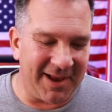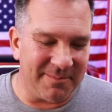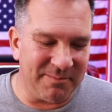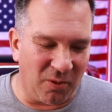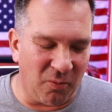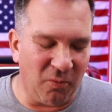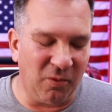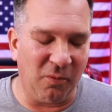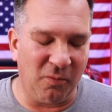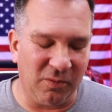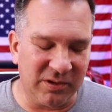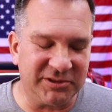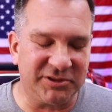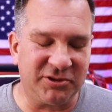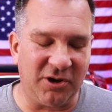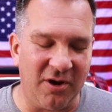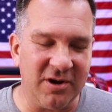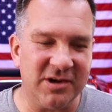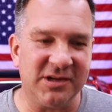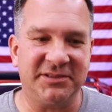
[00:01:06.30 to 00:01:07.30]
But what we're
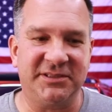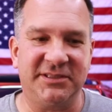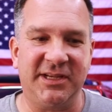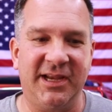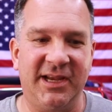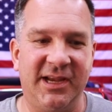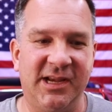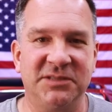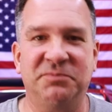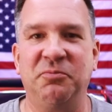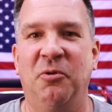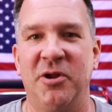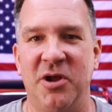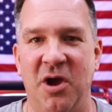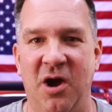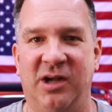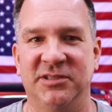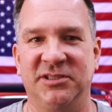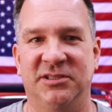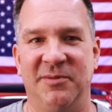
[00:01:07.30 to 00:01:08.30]
starting to see is pretty
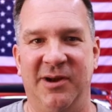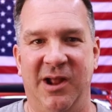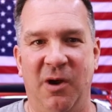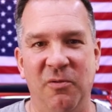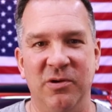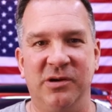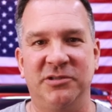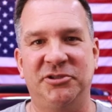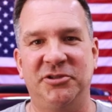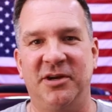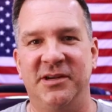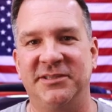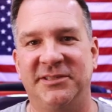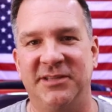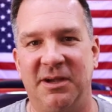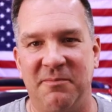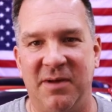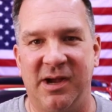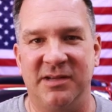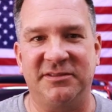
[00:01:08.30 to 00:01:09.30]
awesome. And I want to show you
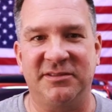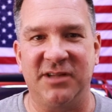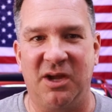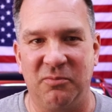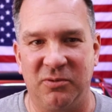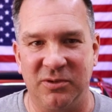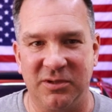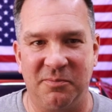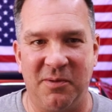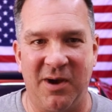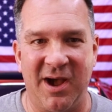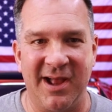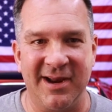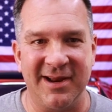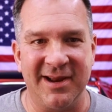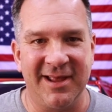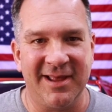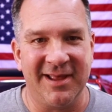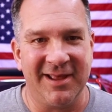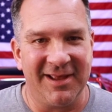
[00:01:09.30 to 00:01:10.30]
something I stumbled
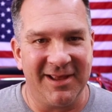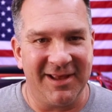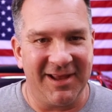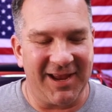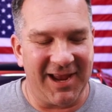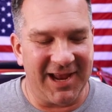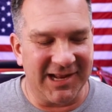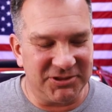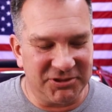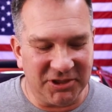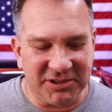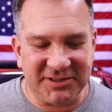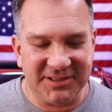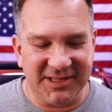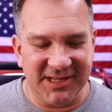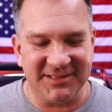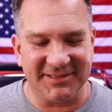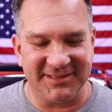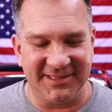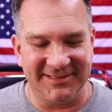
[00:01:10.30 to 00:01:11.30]
upon. And just
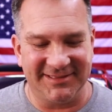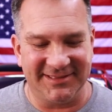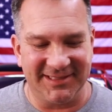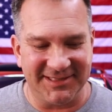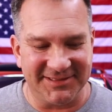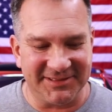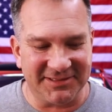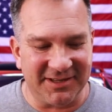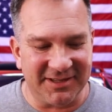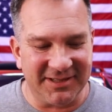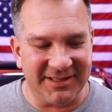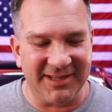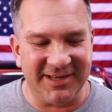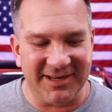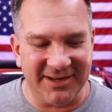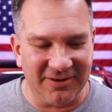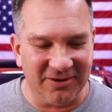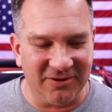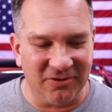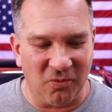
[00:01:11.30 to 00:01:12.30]
listen to this
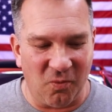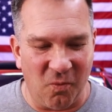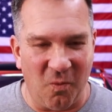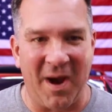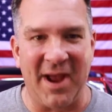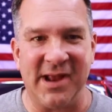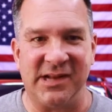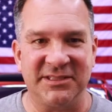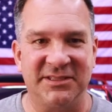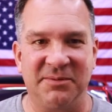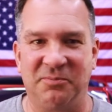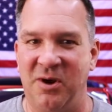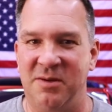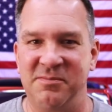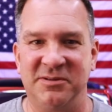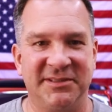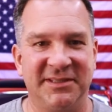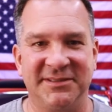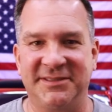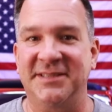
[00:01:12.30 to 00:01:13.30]
clear white
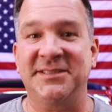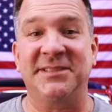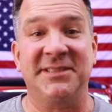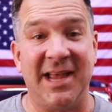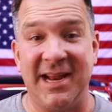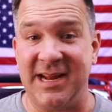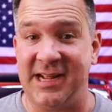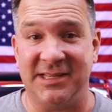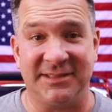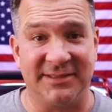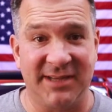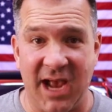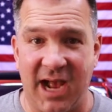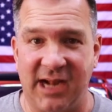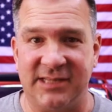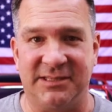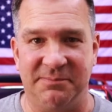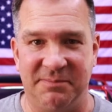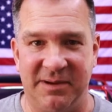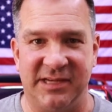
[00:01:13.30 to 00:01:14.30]
supremacist. This lady has
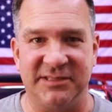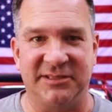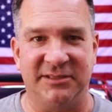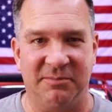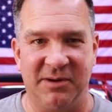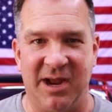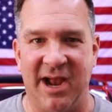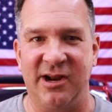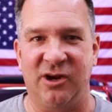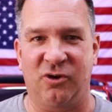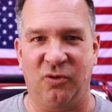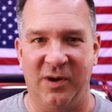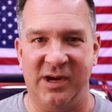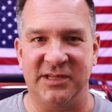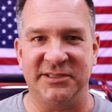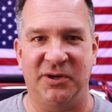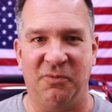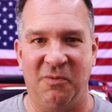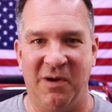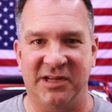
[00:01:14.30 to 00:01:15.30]
got to be some kind of
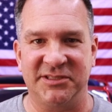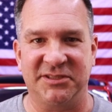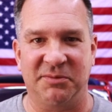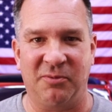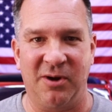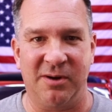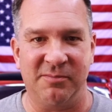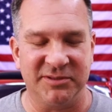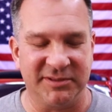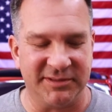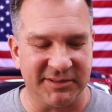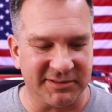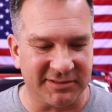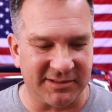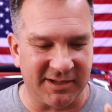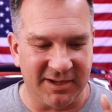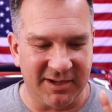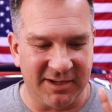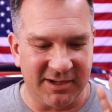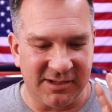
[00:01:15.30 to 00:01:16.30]
crazy white
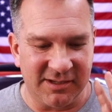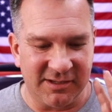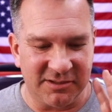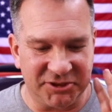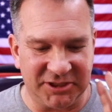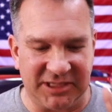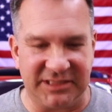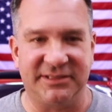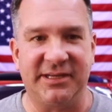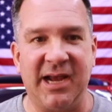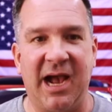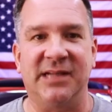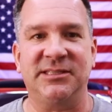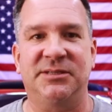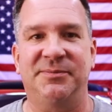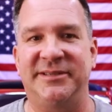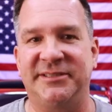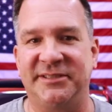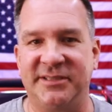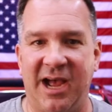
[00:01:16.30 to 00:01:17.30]
supremacist. She has got
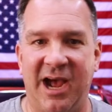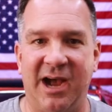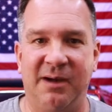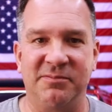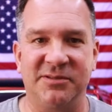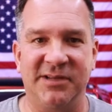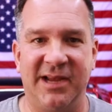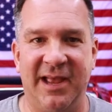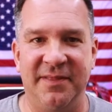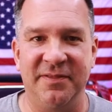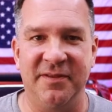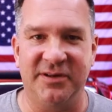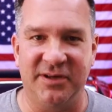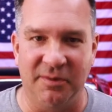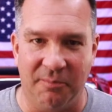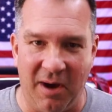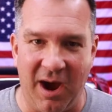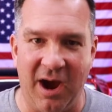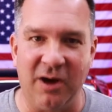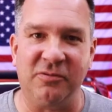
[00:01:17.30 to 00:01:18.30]
to be stopped. And the
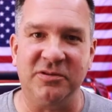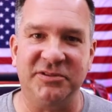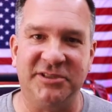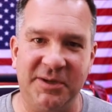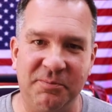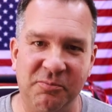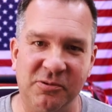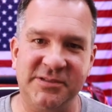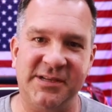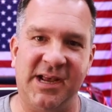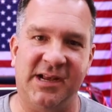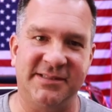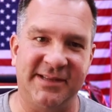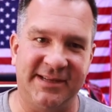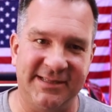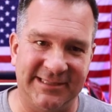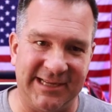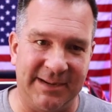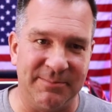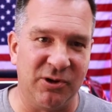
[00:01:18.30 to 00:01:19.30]

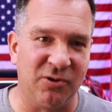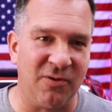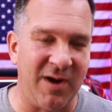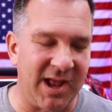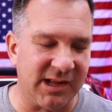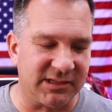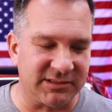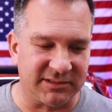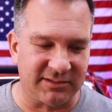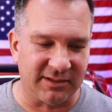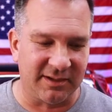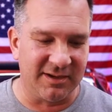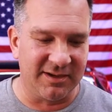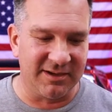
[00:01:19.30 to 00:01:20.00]
democracy-protecting Democrats,